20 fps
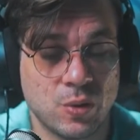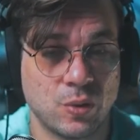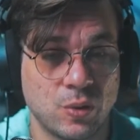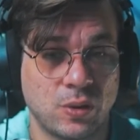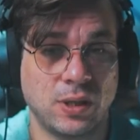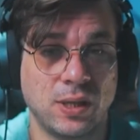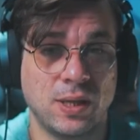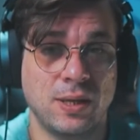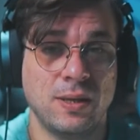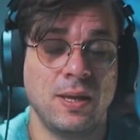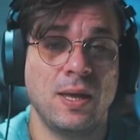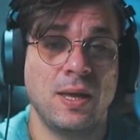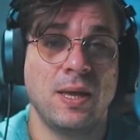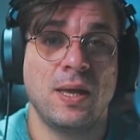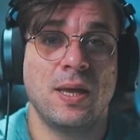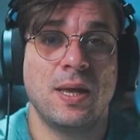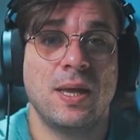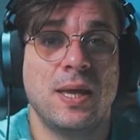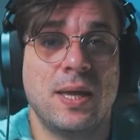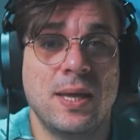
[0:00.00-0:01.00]
Okay.
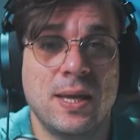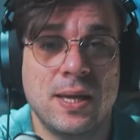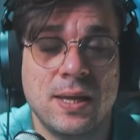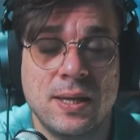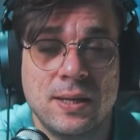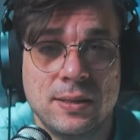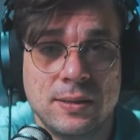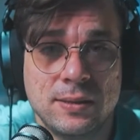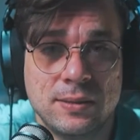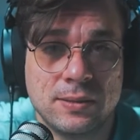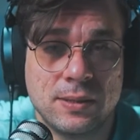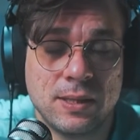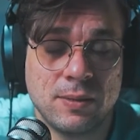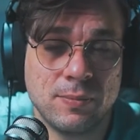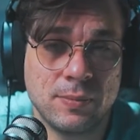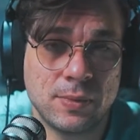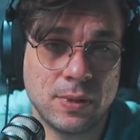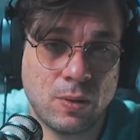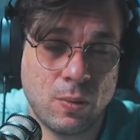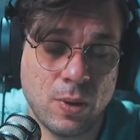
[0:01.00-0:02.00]
And
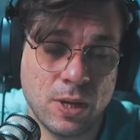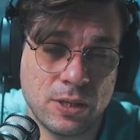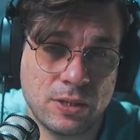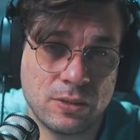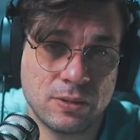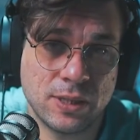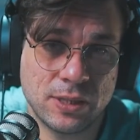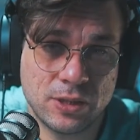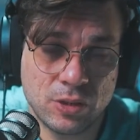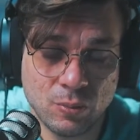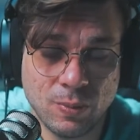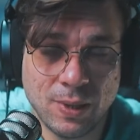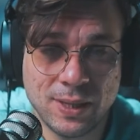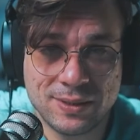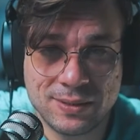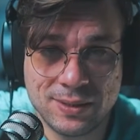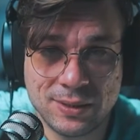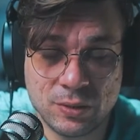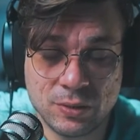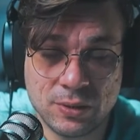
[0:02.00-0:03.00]
the question that you
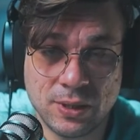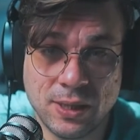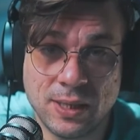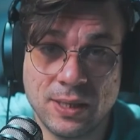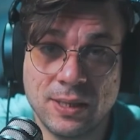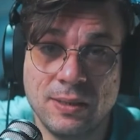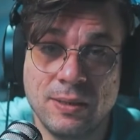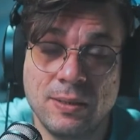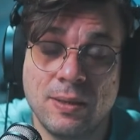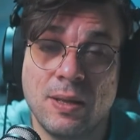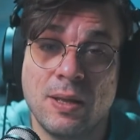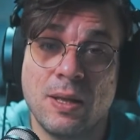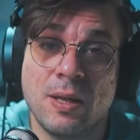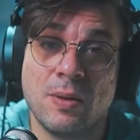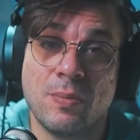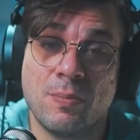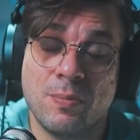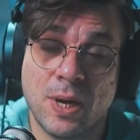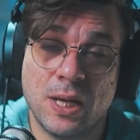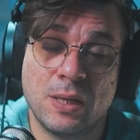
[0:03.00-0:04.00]
might see today
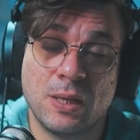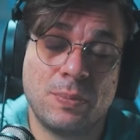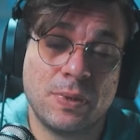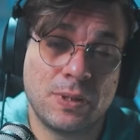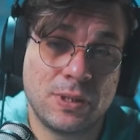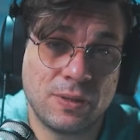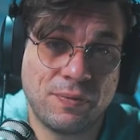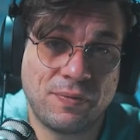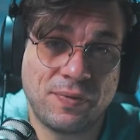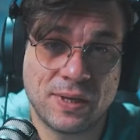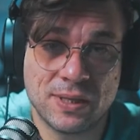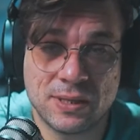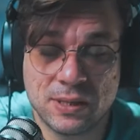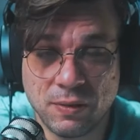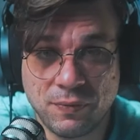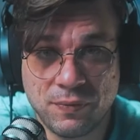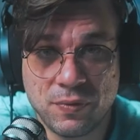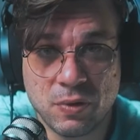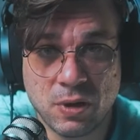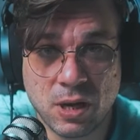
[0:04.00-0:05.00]
might be different
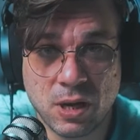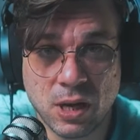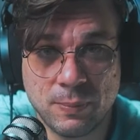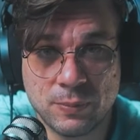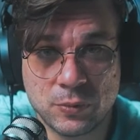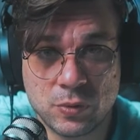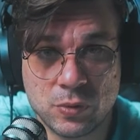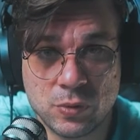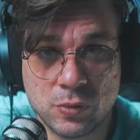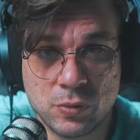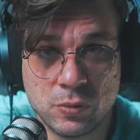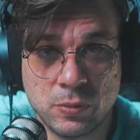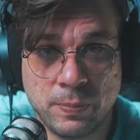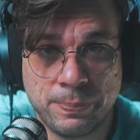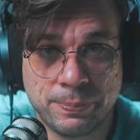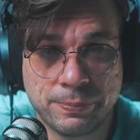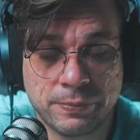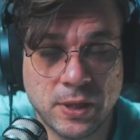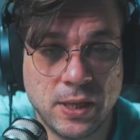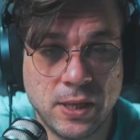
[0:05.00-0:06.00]
if you come
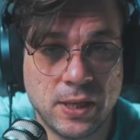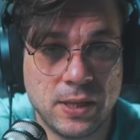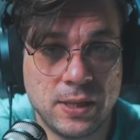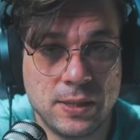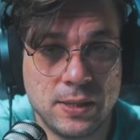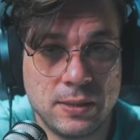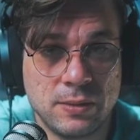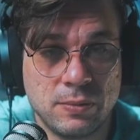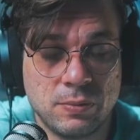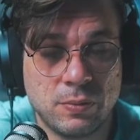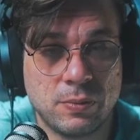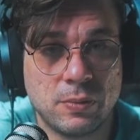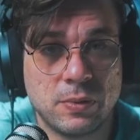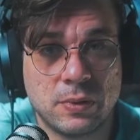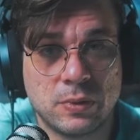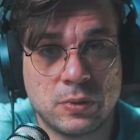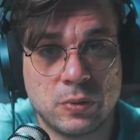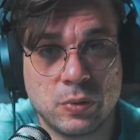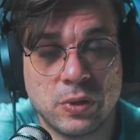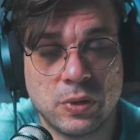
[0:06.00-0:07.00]
to a
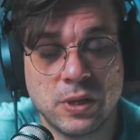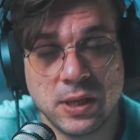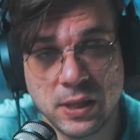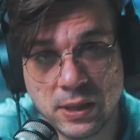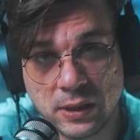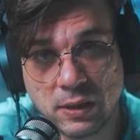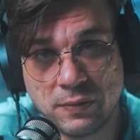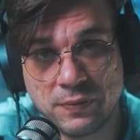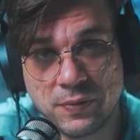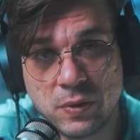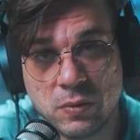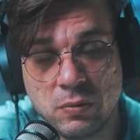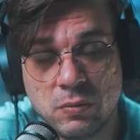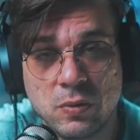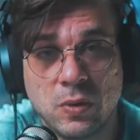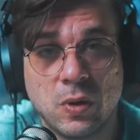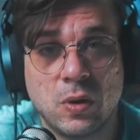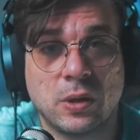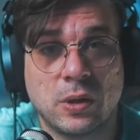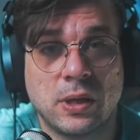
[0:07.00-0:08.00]
Turing
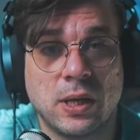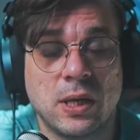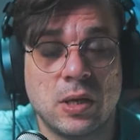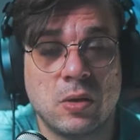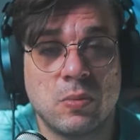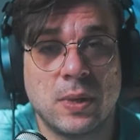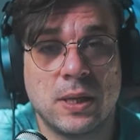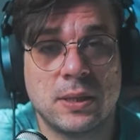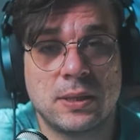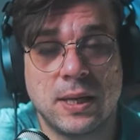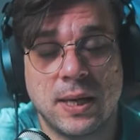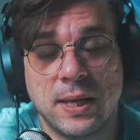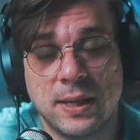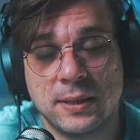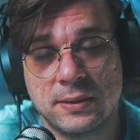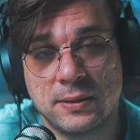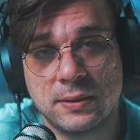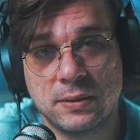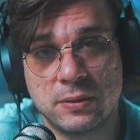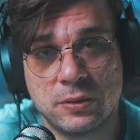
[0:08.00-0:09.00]
interview. Okay. You might
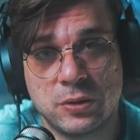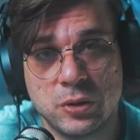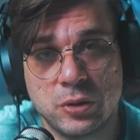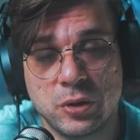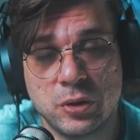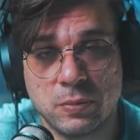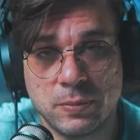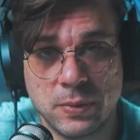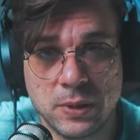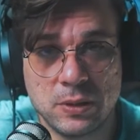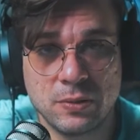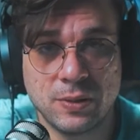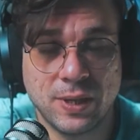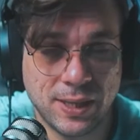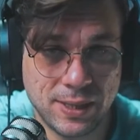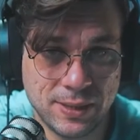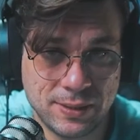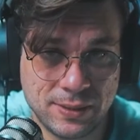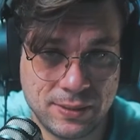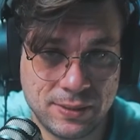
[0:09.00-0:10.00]
get junior, medium,
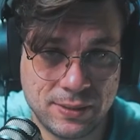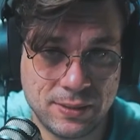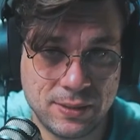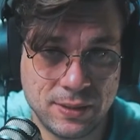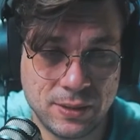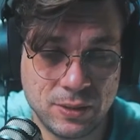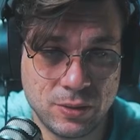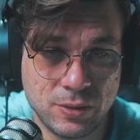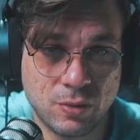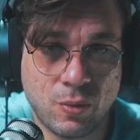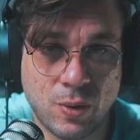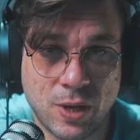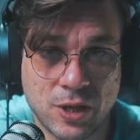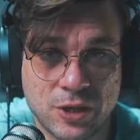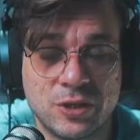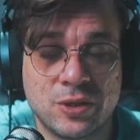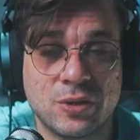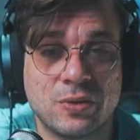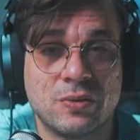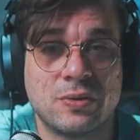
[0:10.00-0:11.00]
and senior
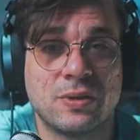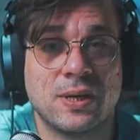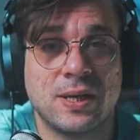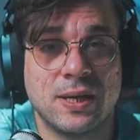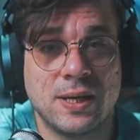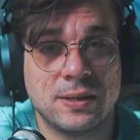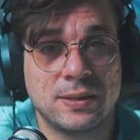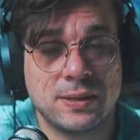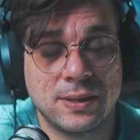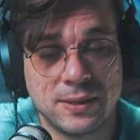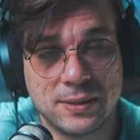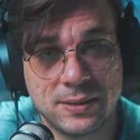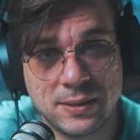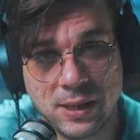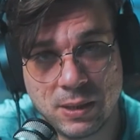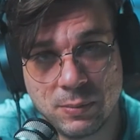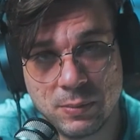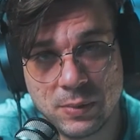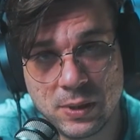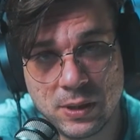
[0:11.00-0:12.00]
questions at the
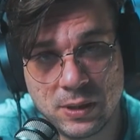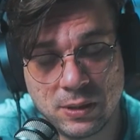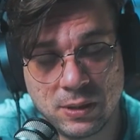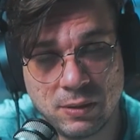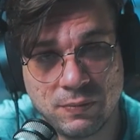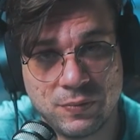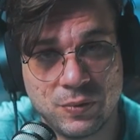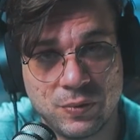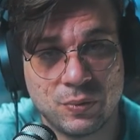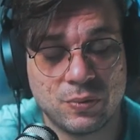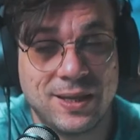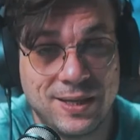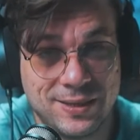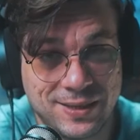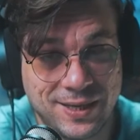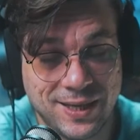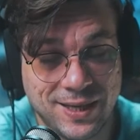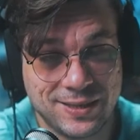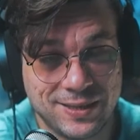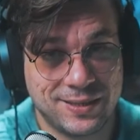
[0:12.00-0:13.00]
same interview.
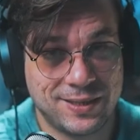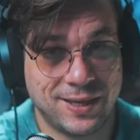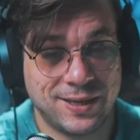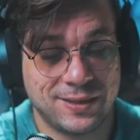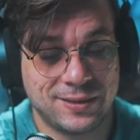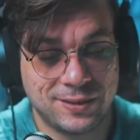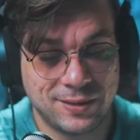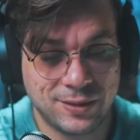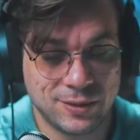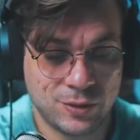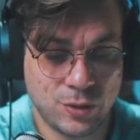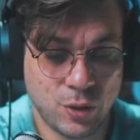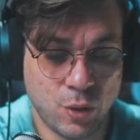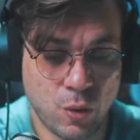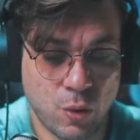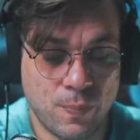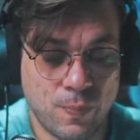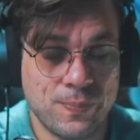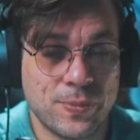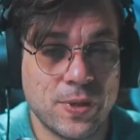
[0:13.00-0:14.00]
Let's get started.
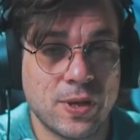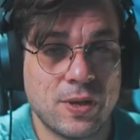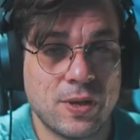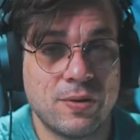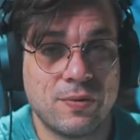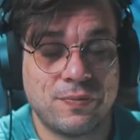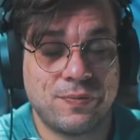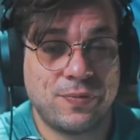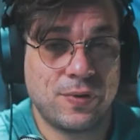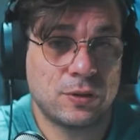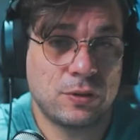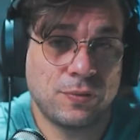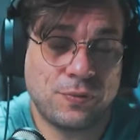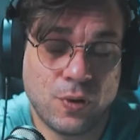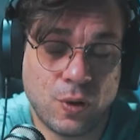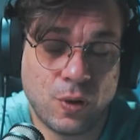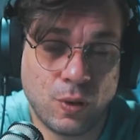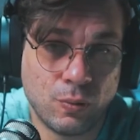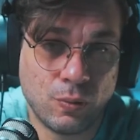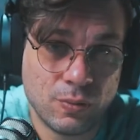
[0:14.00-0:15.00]
So, first
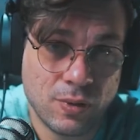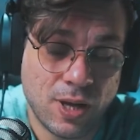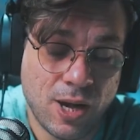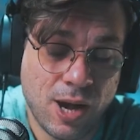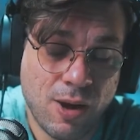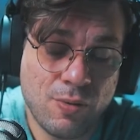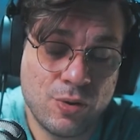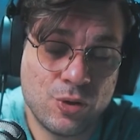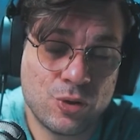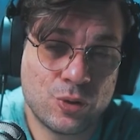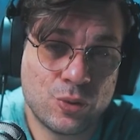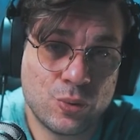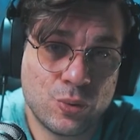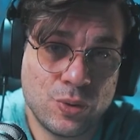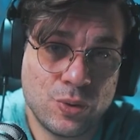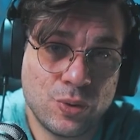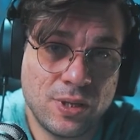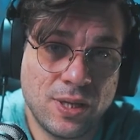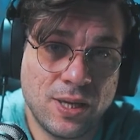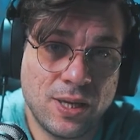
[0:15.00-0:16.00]
of all, how are you
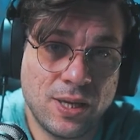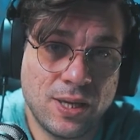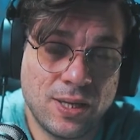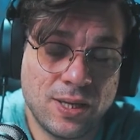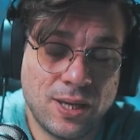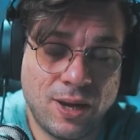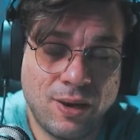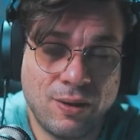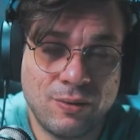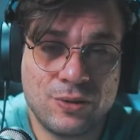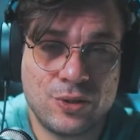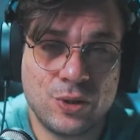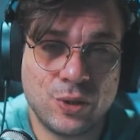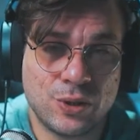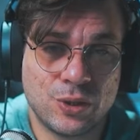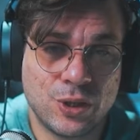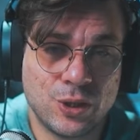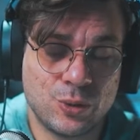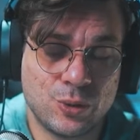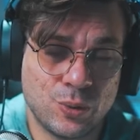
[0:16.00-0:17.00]
doing and how is
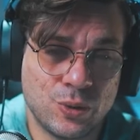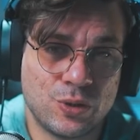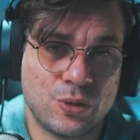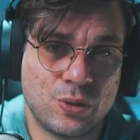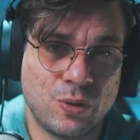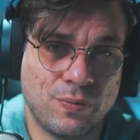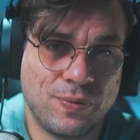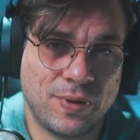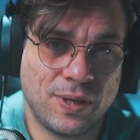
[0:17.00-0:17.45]
your day doing so